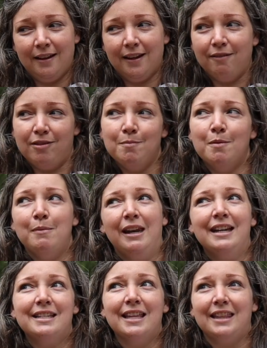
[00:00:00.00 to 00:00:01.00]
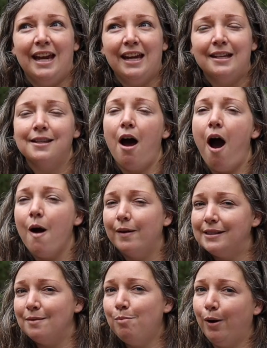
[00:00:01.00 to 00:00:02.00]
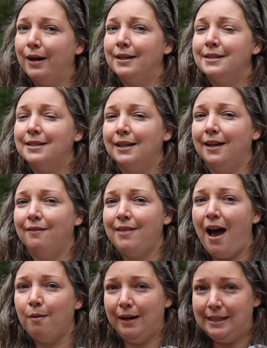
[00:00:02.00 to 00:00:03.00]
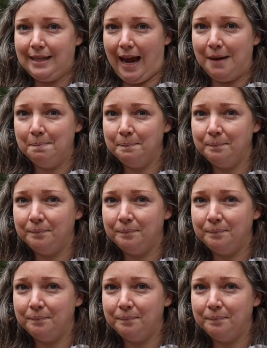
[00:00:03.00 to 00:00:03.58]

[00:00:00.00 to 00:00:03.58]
Give them a minute to think. It's always important to give that wait time.